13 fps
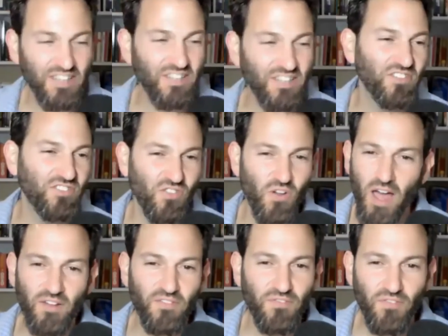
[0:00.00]
He doesn't know
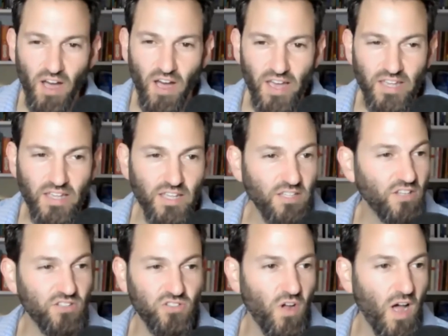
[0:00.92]
how to fight. He
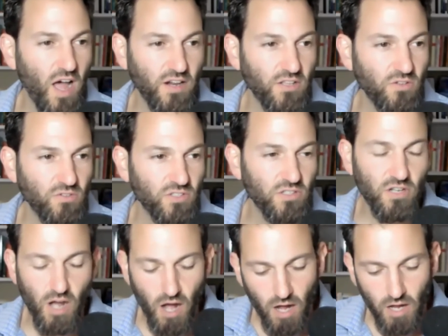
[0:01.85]
doesn't know how to use a
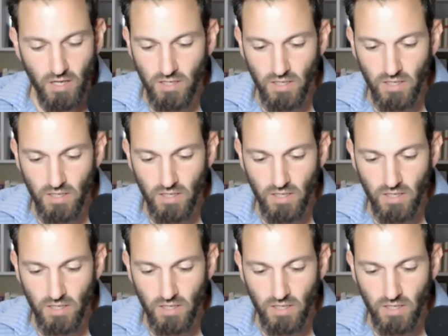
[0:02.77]
gun.